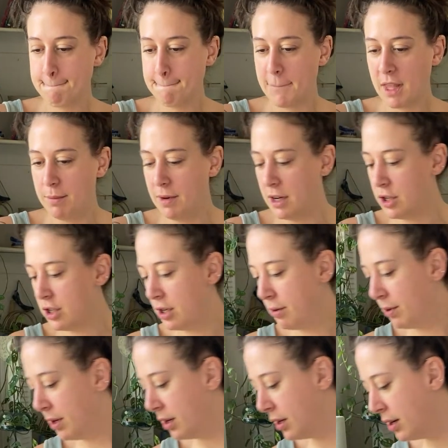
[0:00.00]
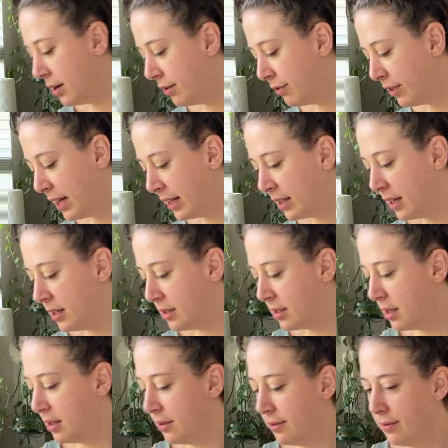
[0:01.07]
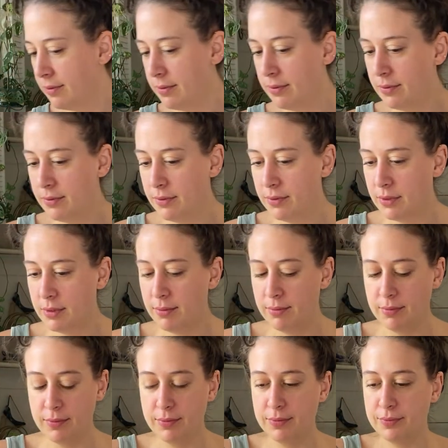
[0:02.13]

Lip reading: I'm not sure what flag that is though. Mm.